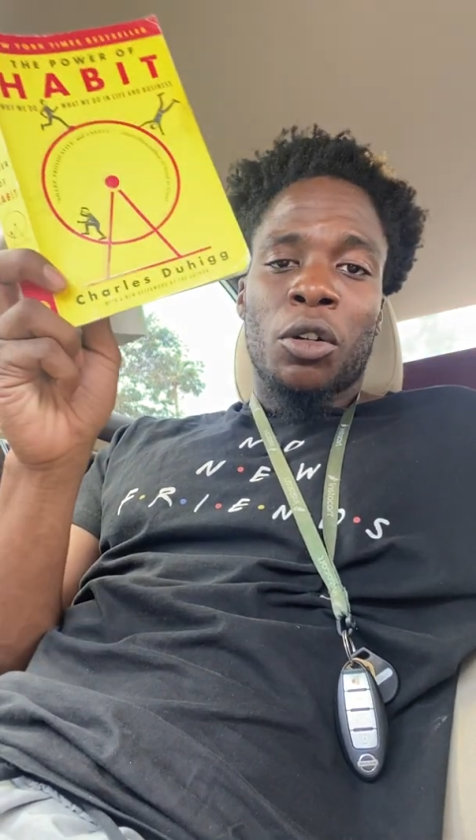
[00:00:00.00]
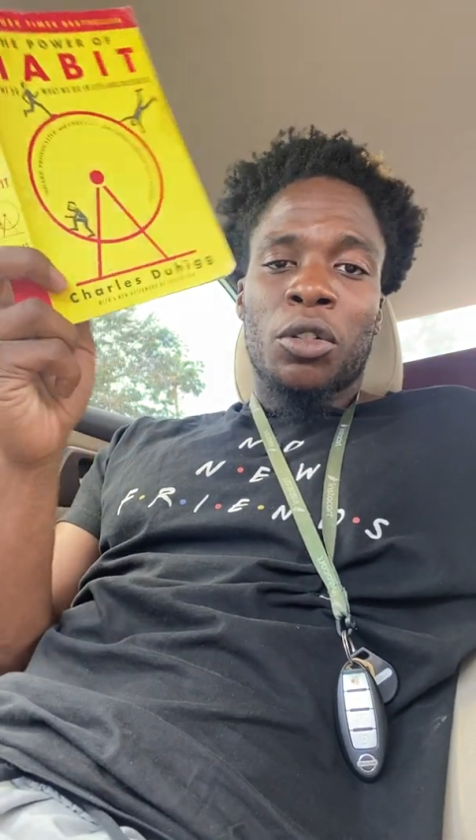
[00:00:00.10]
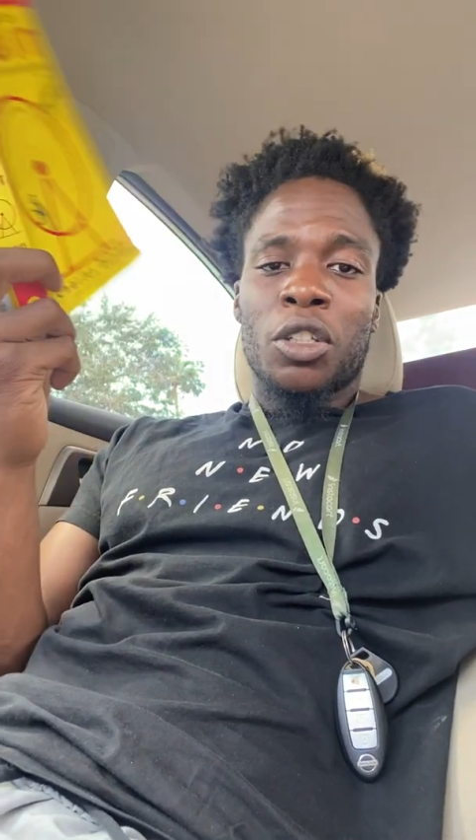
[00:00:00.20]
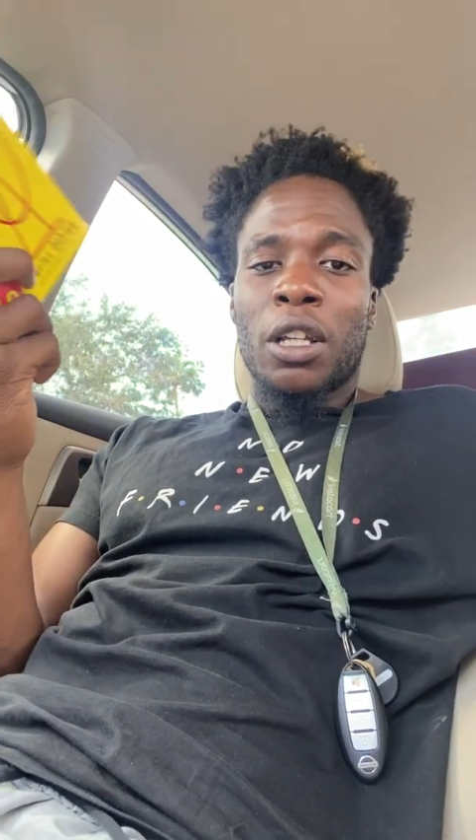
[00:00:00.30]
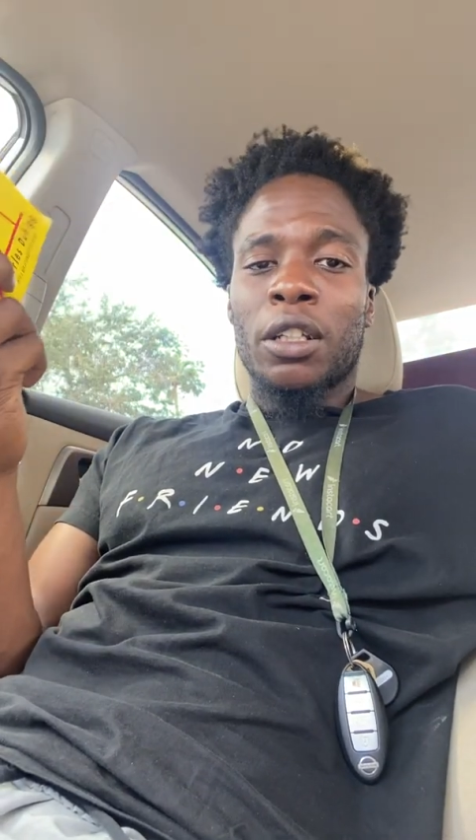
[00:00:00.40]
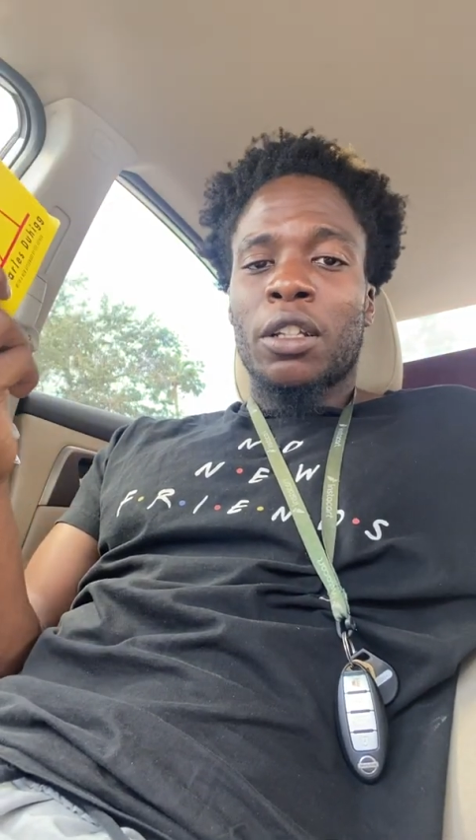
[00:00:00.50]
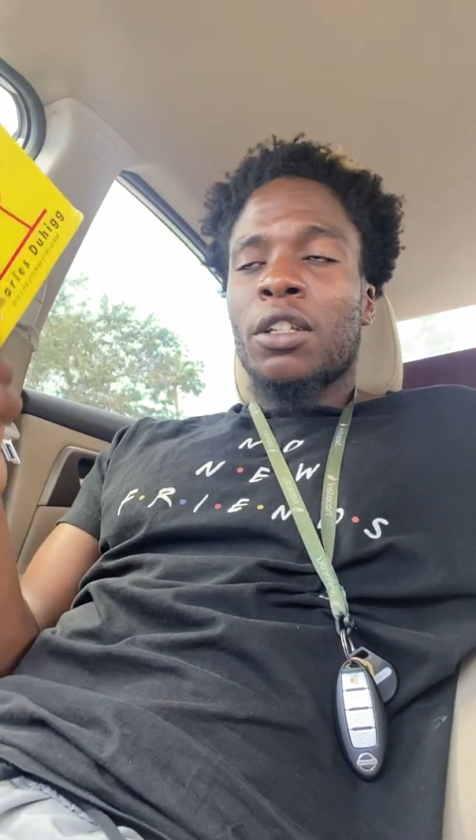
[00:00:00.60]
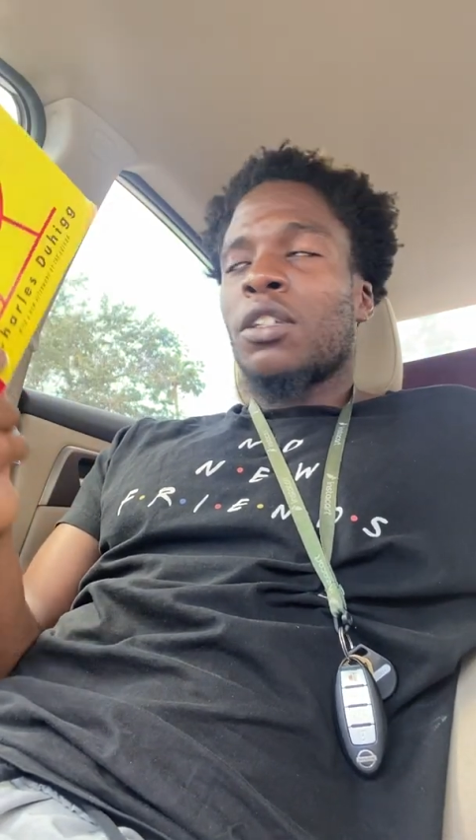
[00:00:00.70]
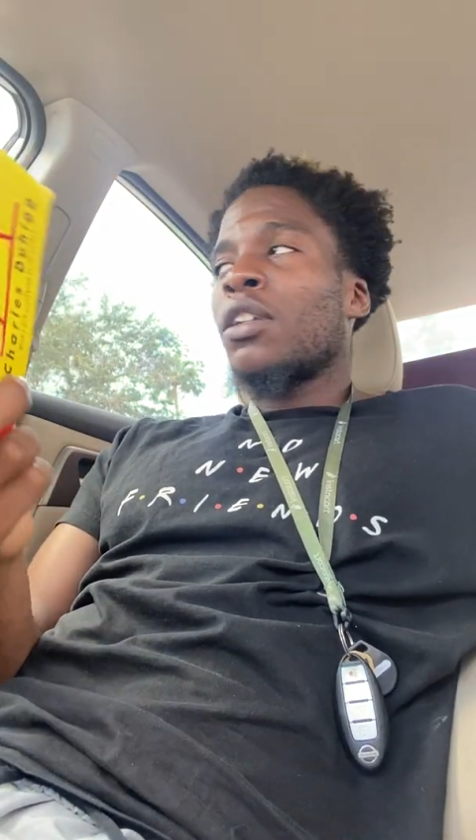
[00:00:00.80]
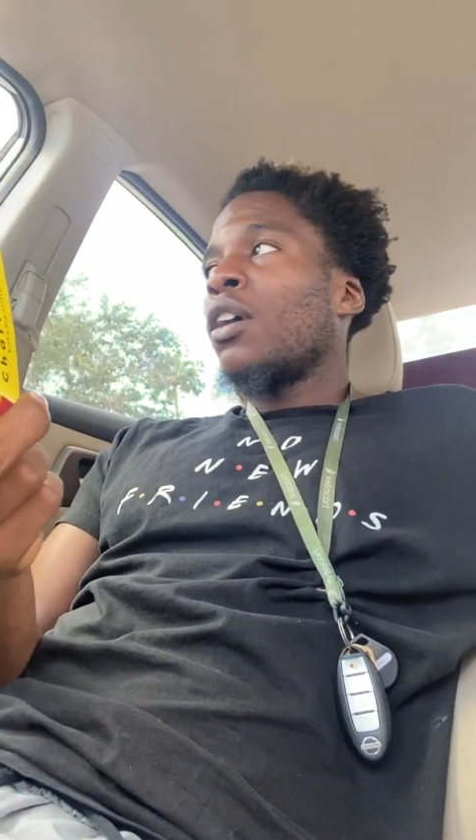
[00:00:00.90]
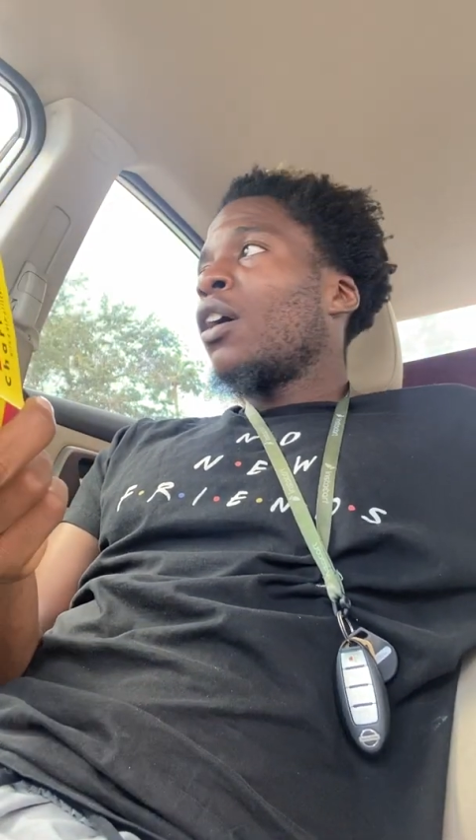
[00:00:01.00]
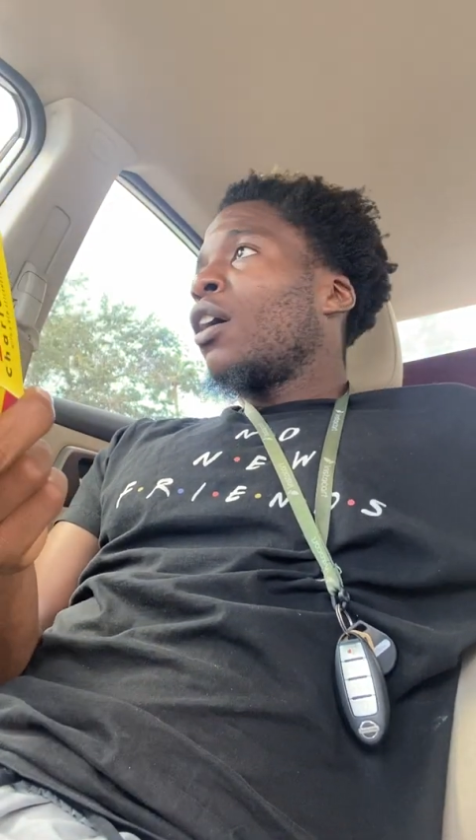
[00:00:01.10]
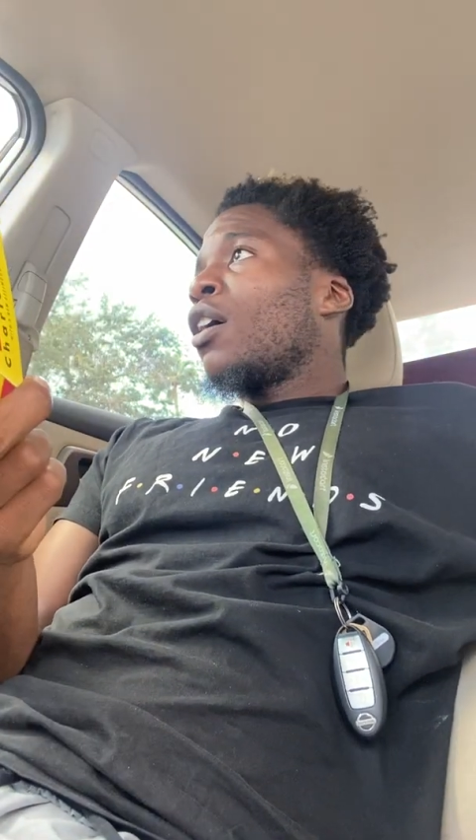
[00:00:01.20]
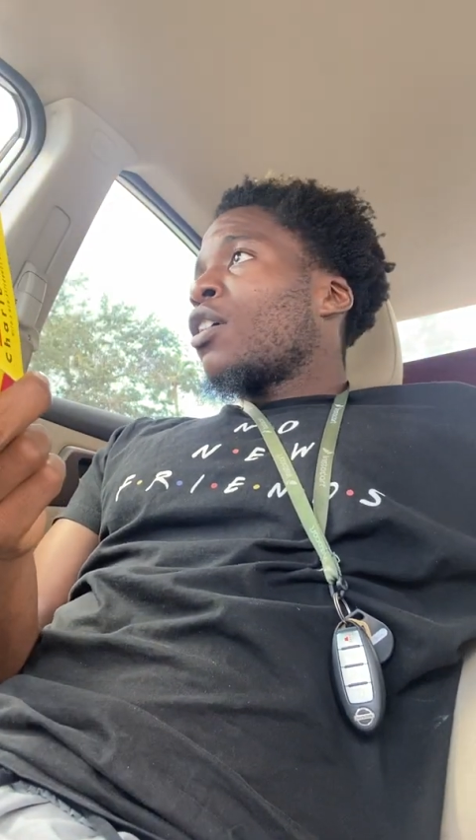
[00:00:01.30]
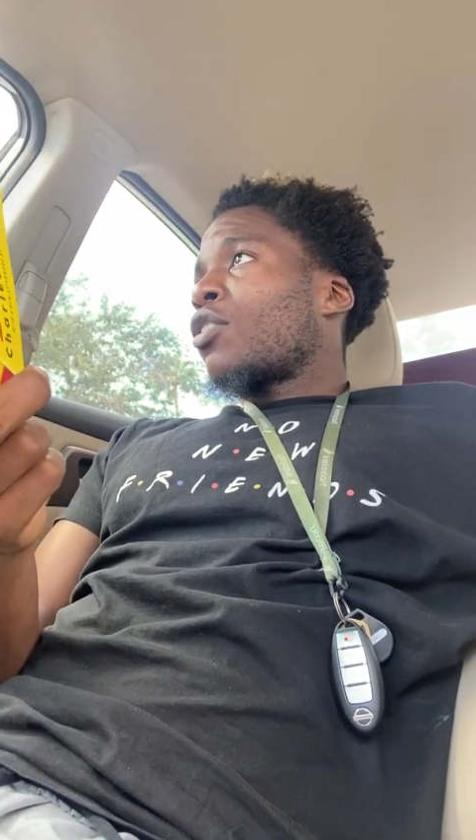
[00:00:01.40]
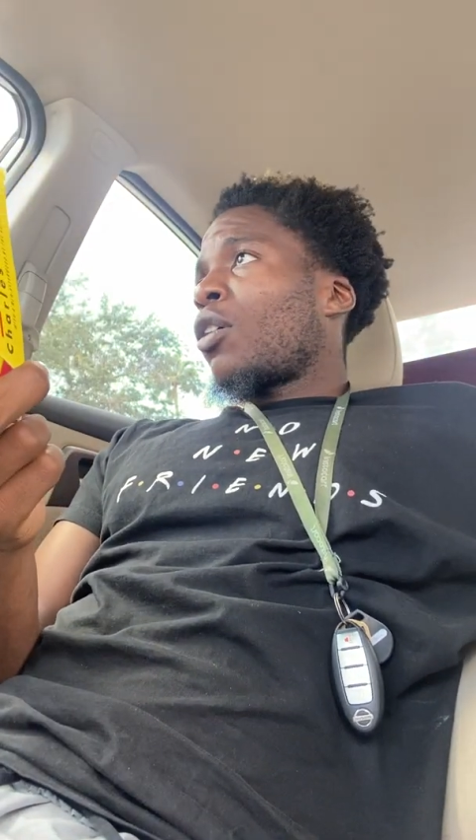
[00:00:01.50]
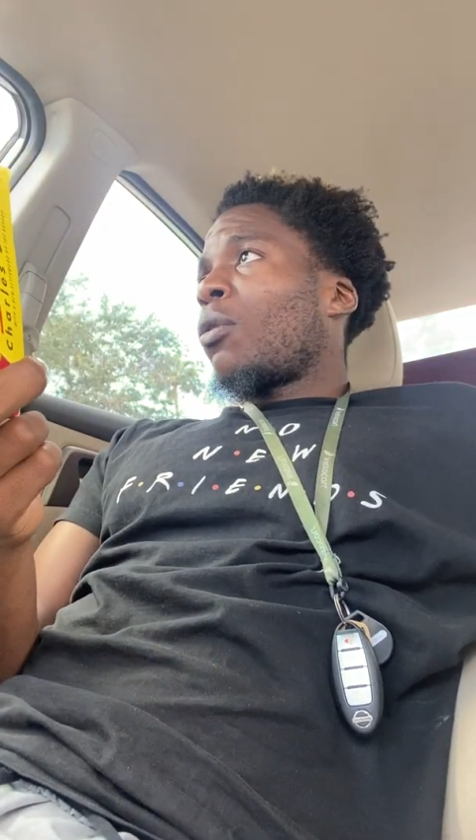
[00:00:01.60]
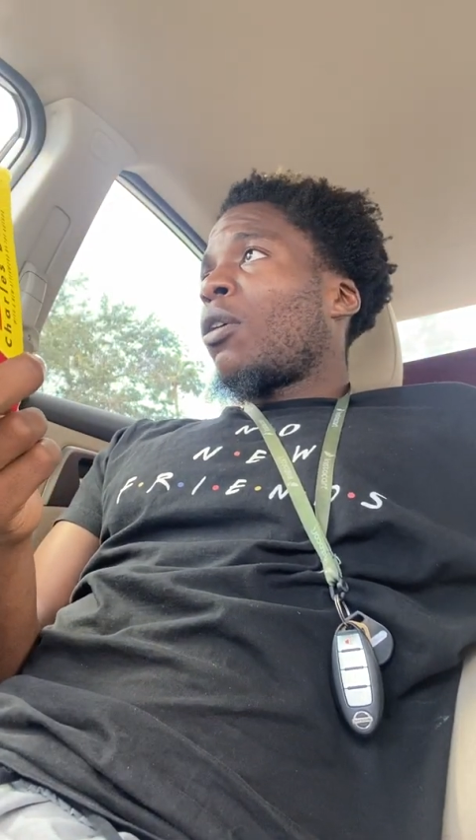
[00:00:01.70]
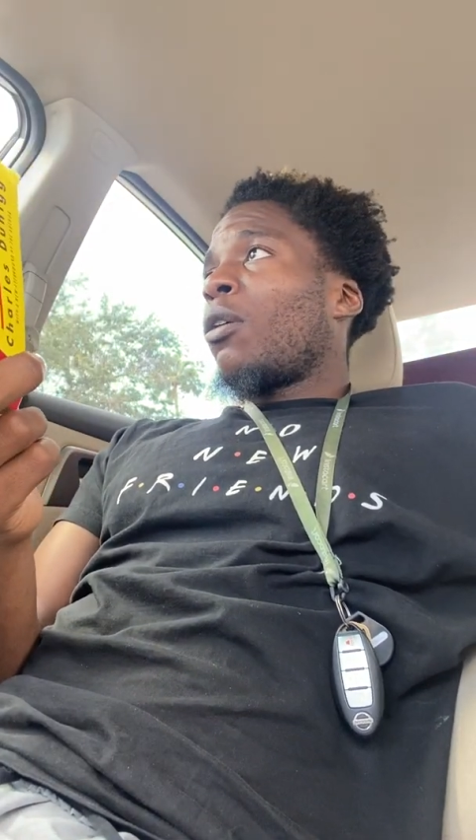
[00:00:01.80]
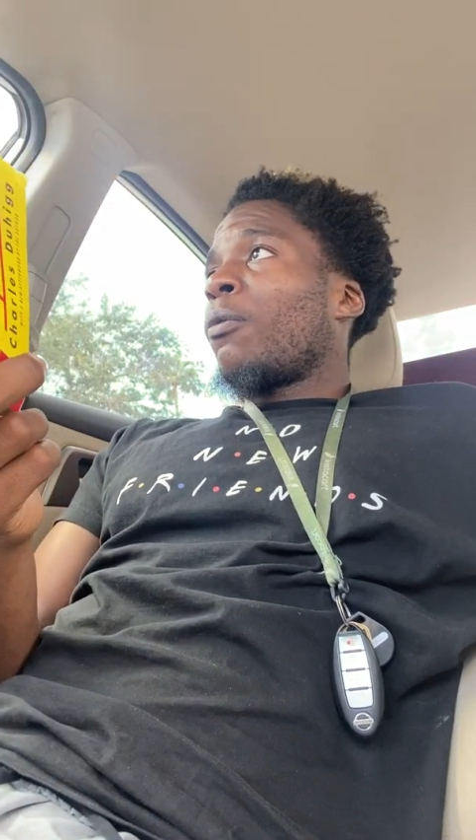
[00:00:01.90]
just like this.
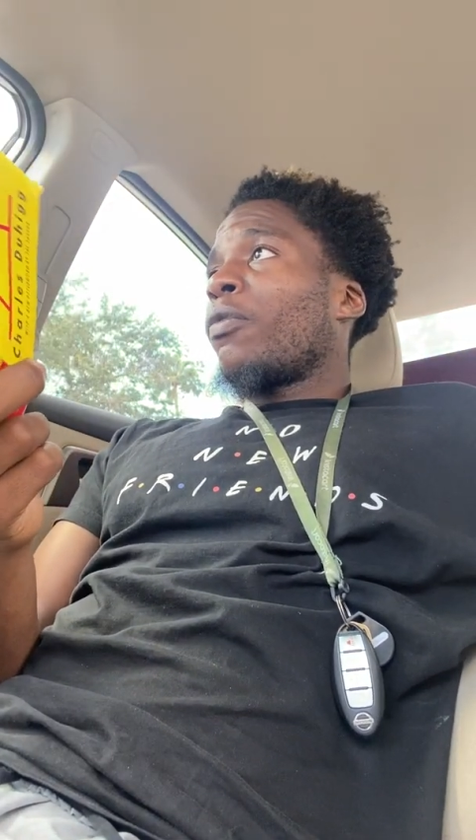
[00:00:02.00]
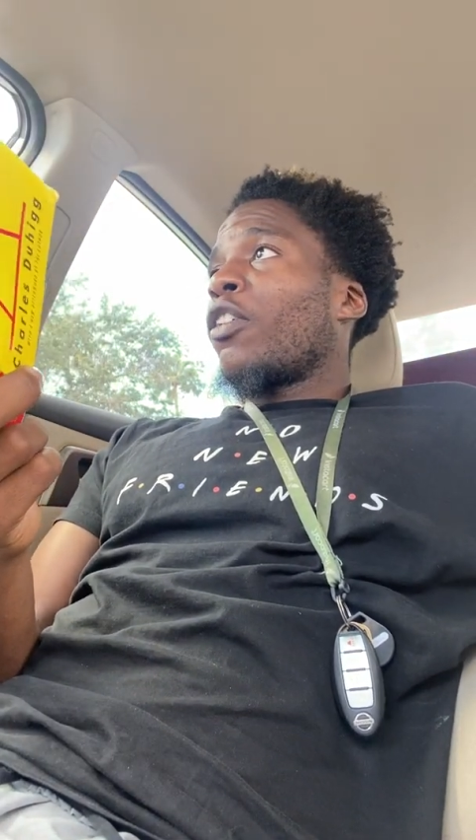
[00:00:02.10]
So